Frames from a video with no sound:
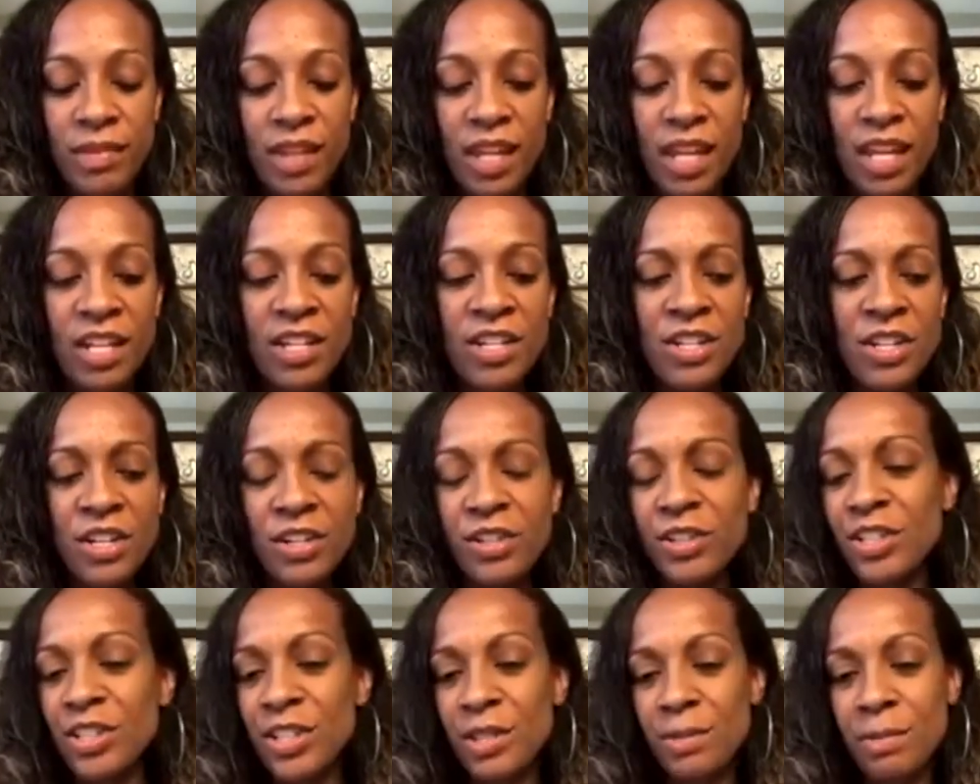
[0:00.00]
you know,
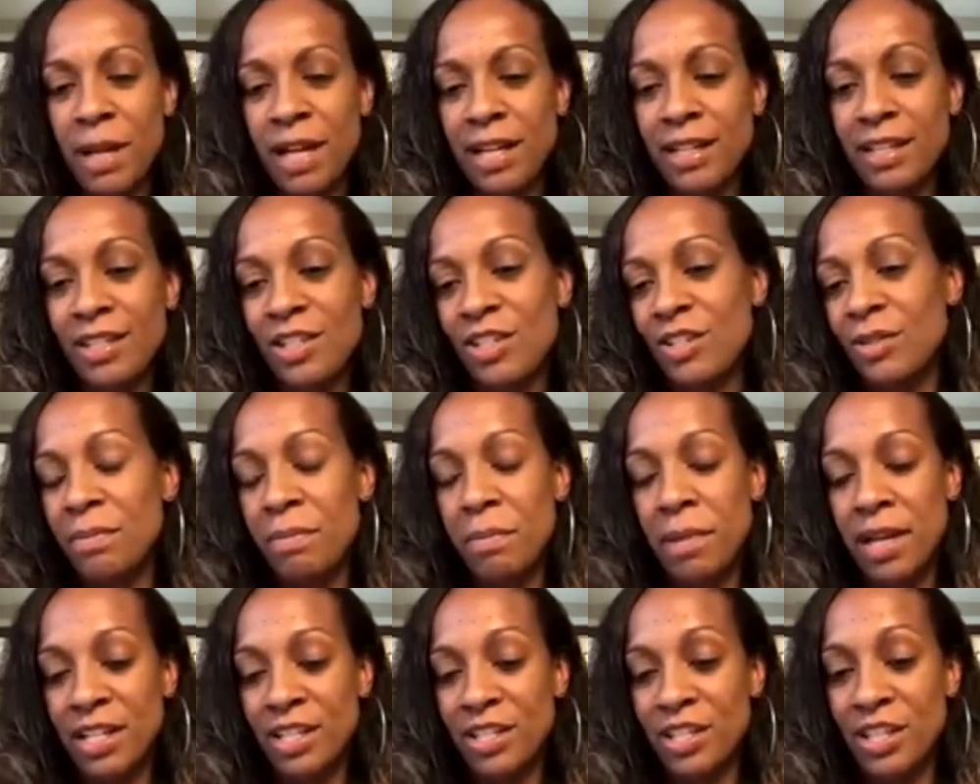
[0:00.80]
just my
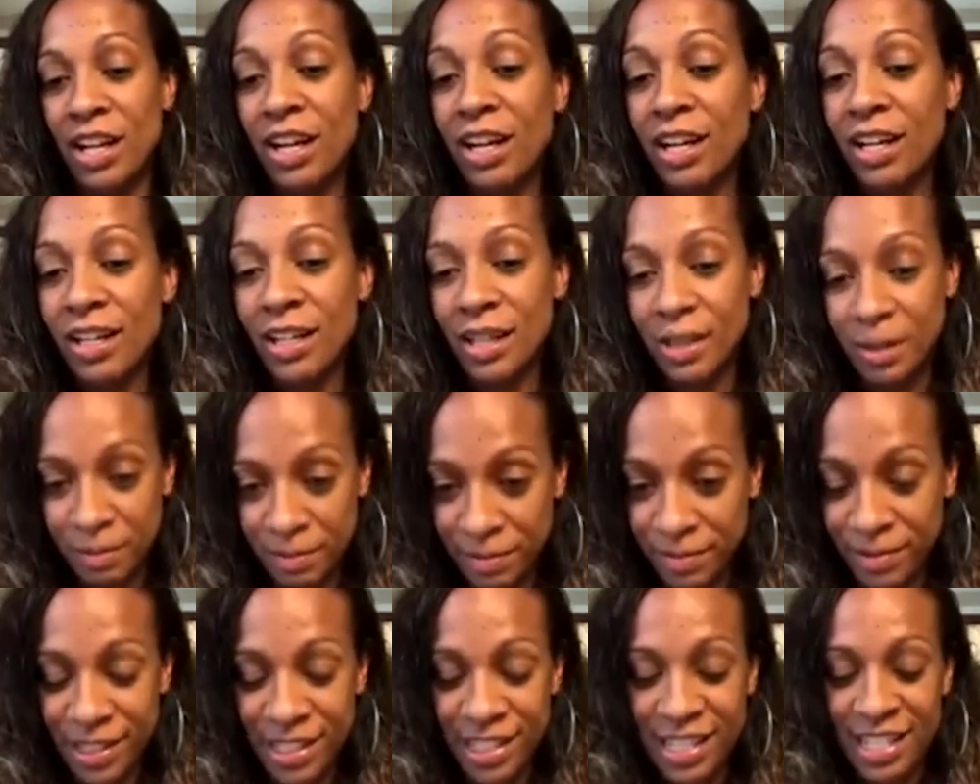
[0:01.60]
my job
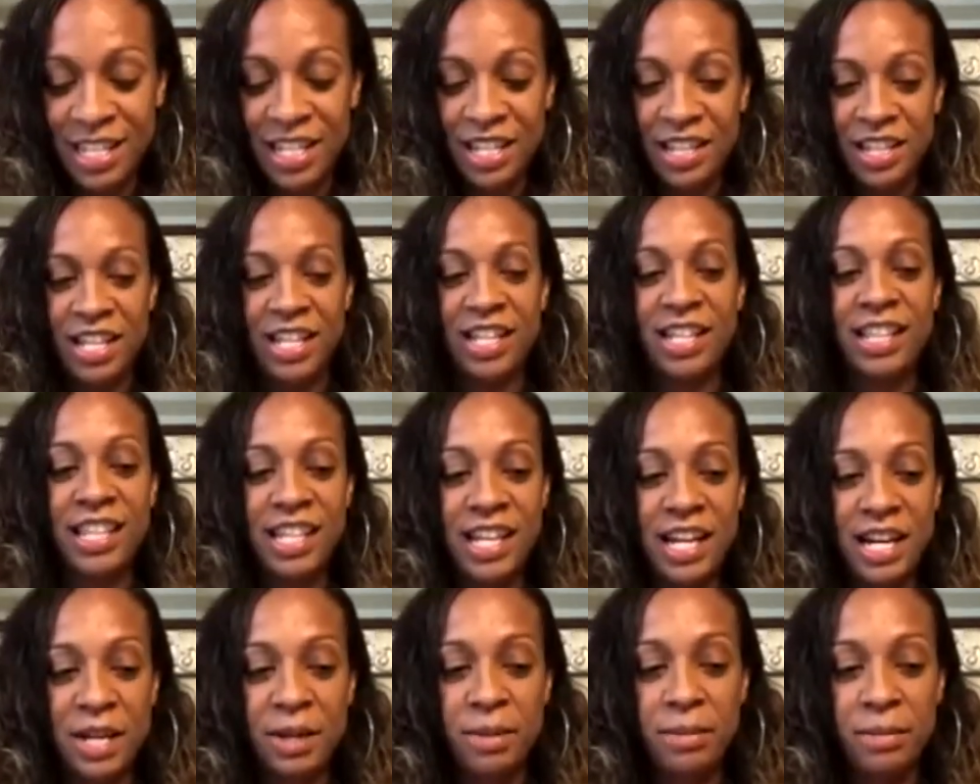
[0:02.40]
to think that
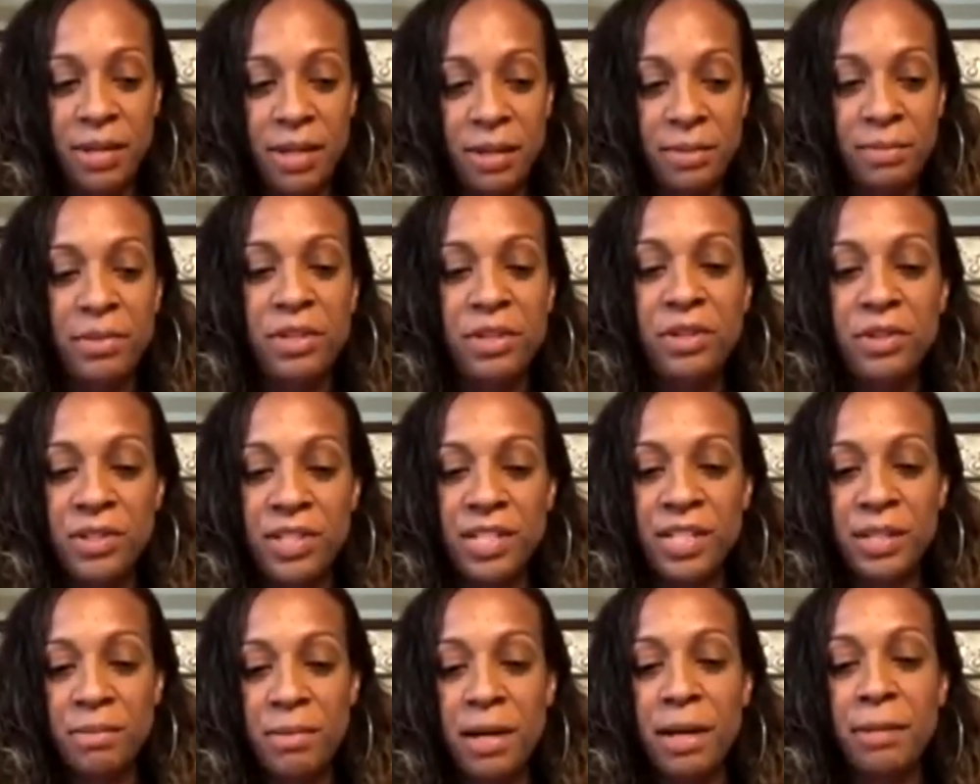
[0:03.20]
I'm, I'm
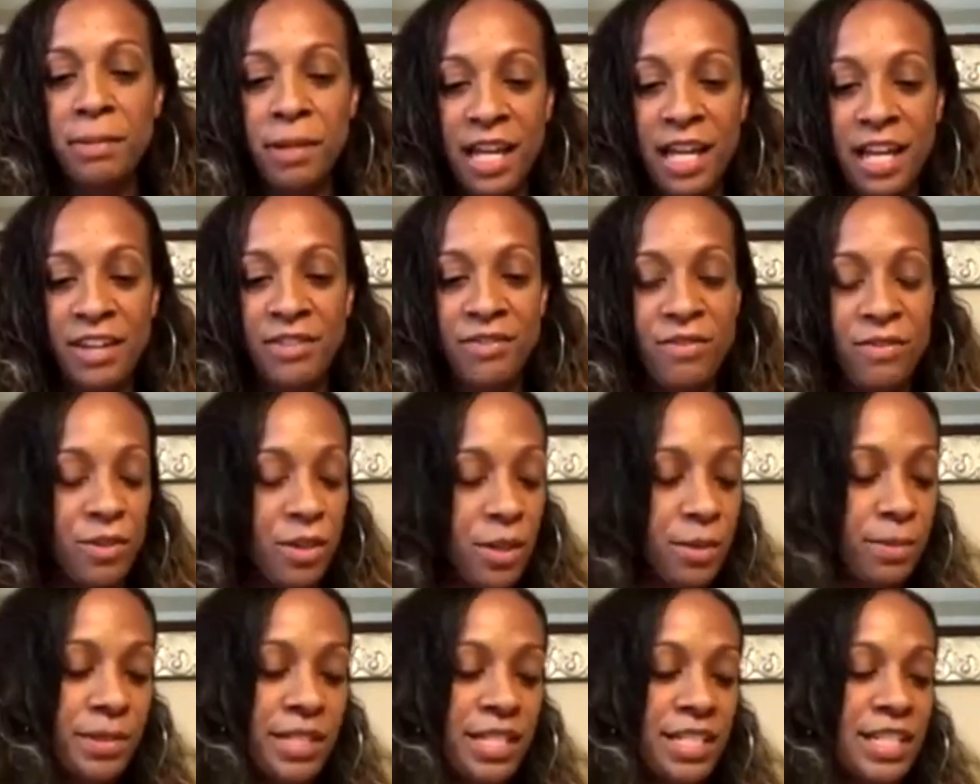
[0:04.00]
using my
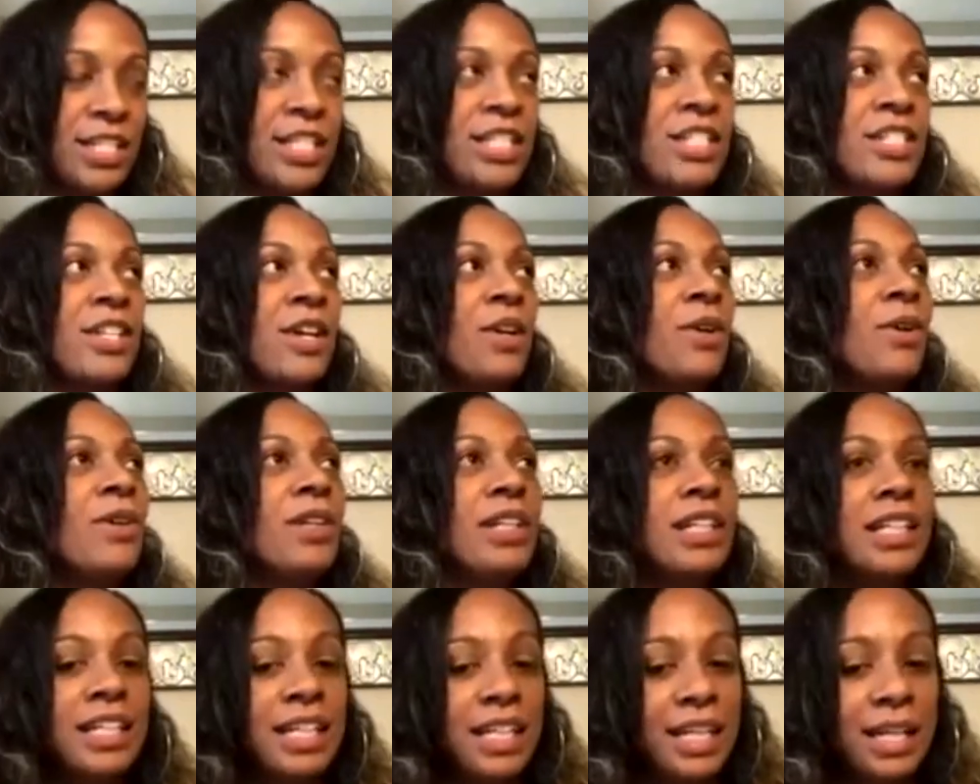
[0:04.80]
platform to
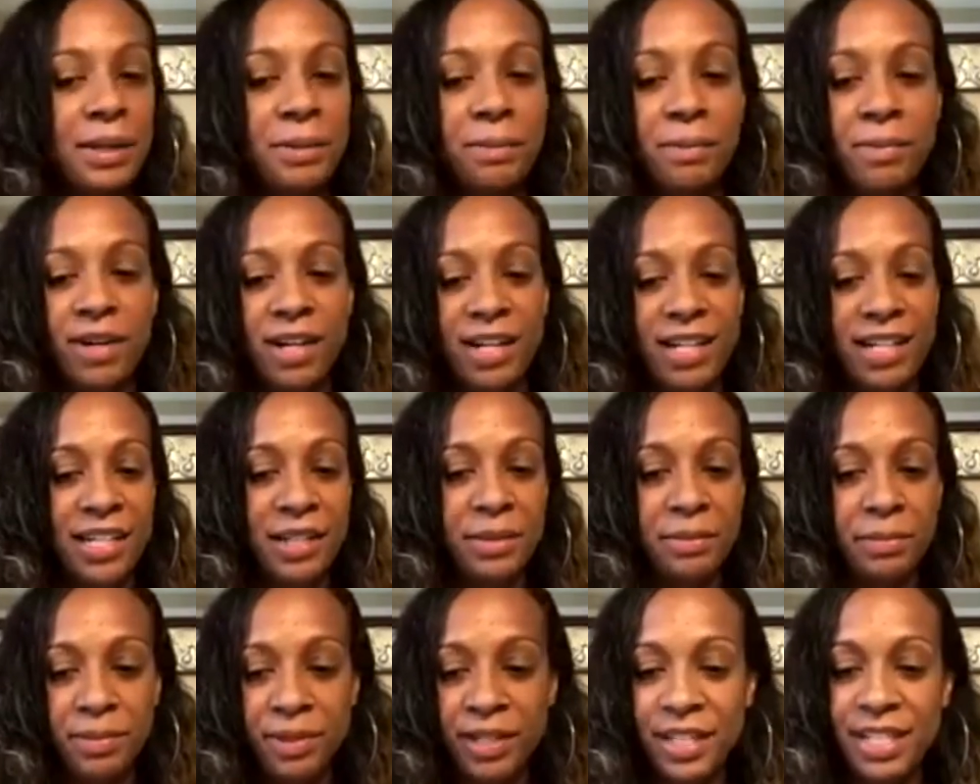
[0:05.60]
solely
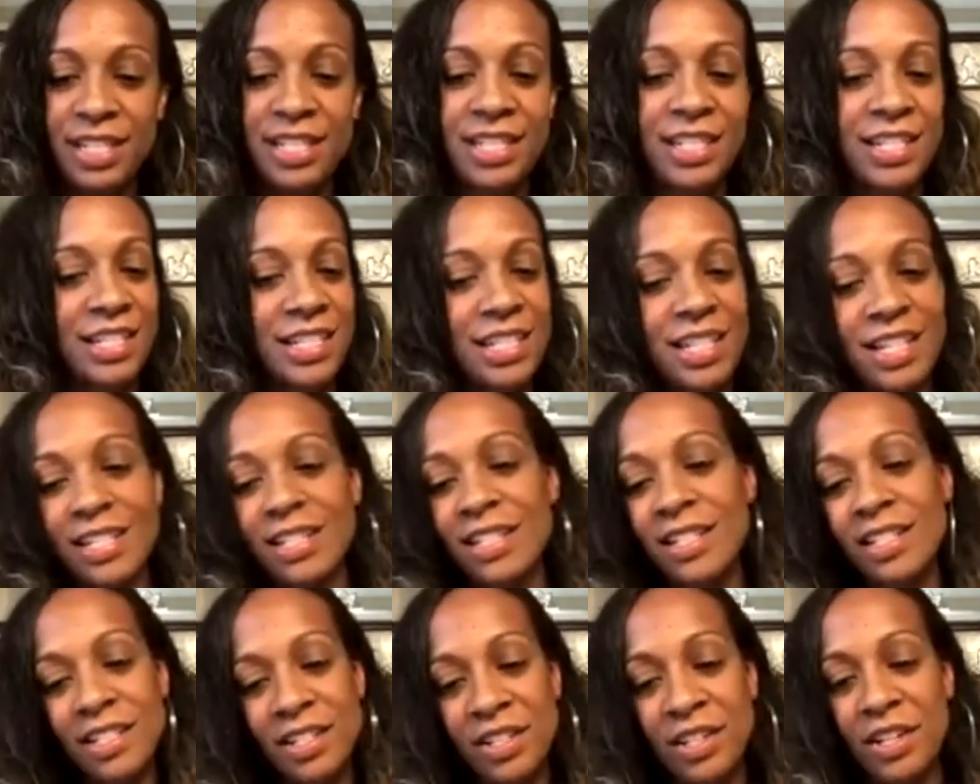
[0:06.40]
market books because that,
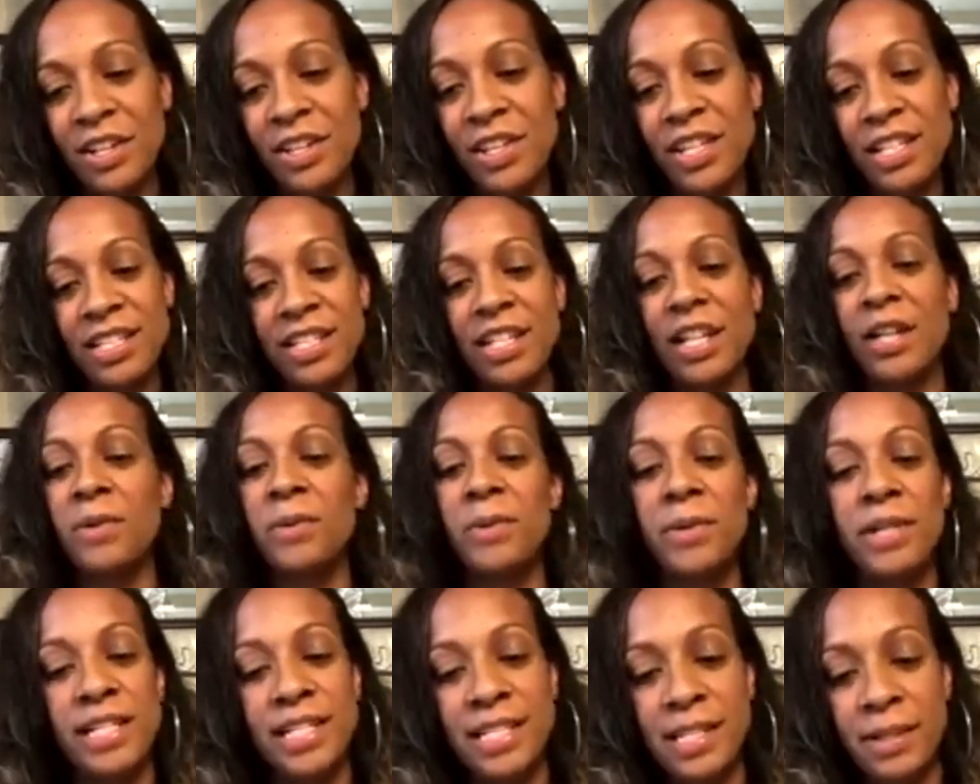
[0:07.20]
you know, that's not
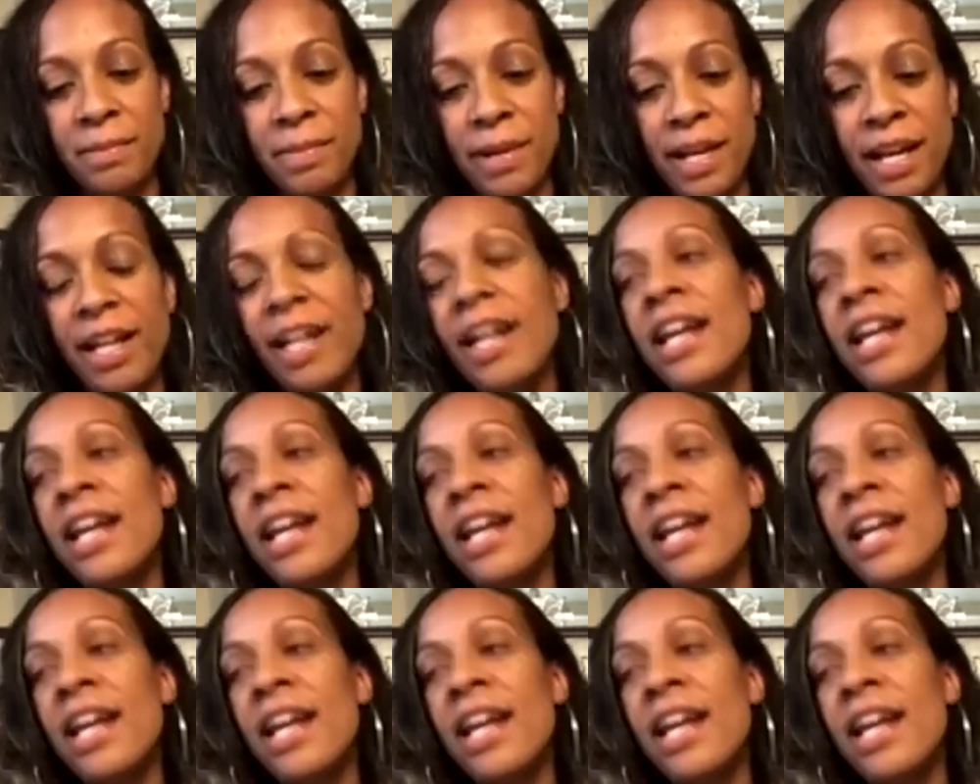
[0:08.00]
what it's about.